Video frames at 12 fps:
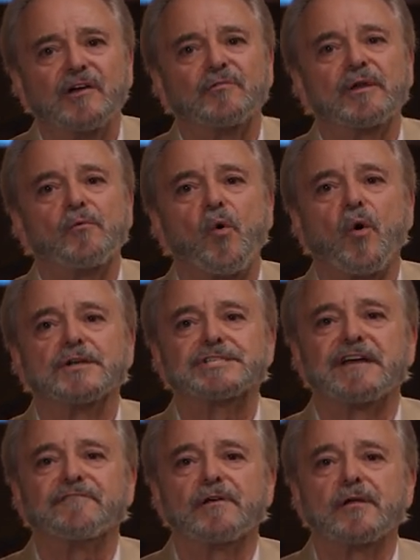rewards
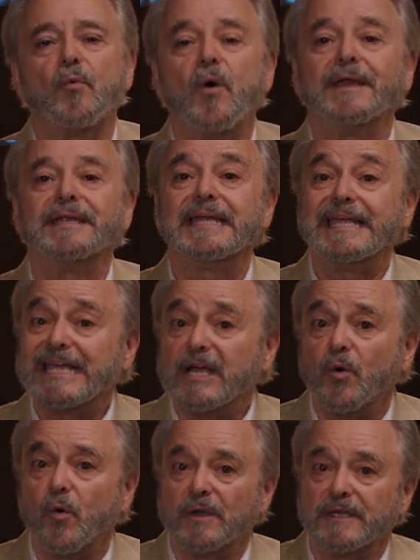everyone
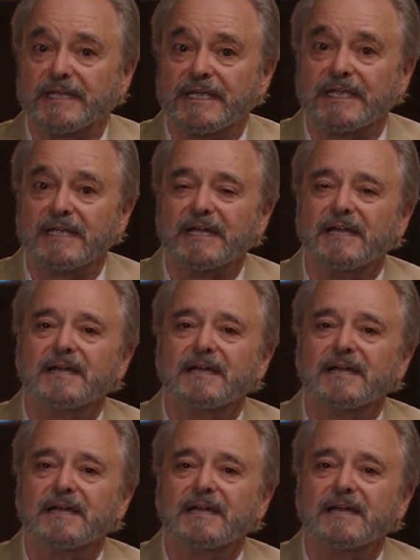equally.